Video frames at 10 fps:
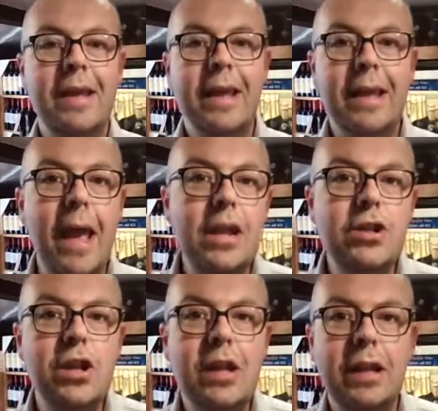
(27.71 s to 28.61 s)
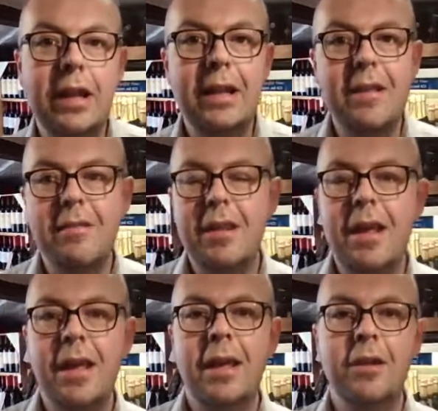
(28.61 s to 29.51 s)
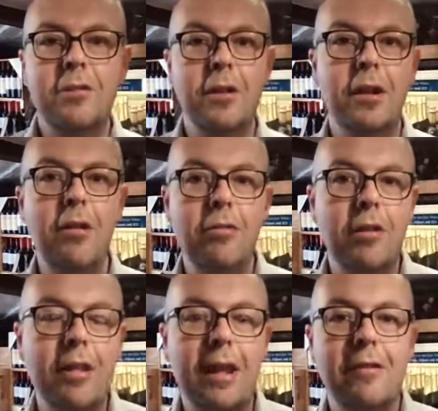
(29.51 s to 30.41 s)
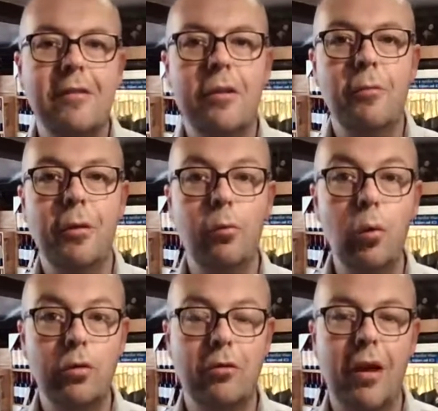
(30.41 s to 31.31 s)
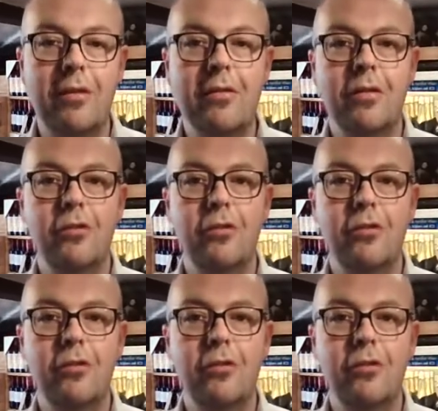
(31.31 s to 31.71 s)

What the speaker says: engaging and listening and doing lots of things to do with watercress